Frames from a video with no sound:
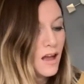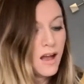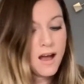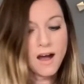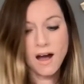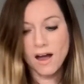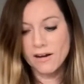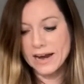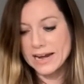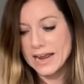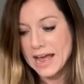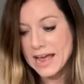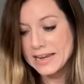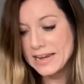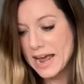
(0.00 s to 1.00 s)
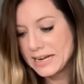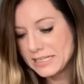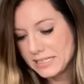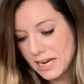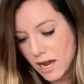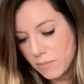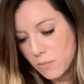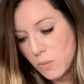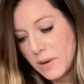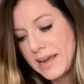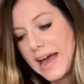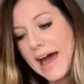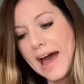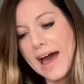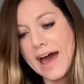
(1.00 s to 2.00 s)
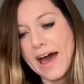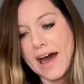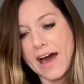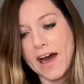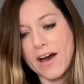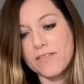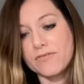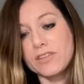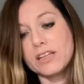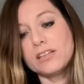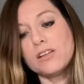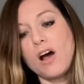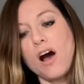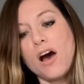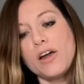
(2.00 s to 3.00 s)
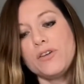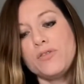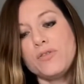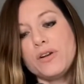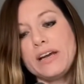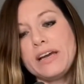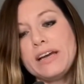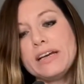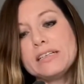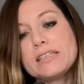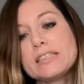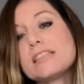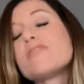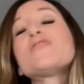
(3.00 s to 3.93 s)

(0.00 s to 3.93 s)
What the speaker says: All right, next up we have the Laundress.